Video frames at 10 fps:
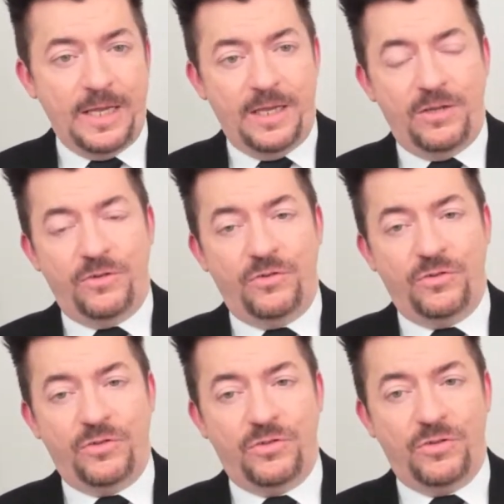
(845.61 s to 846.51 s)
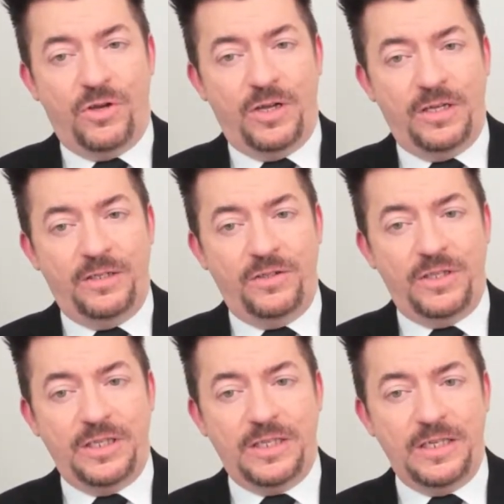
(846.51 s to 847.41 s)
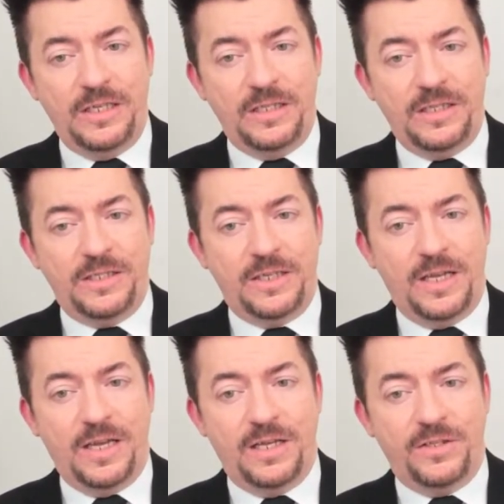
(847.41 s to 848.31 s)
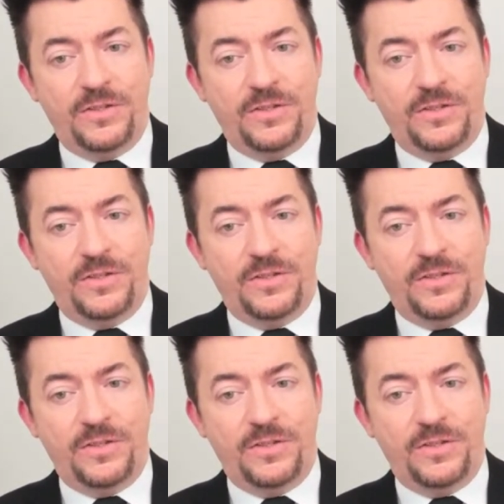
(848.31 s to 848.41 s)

And on the Keeley side,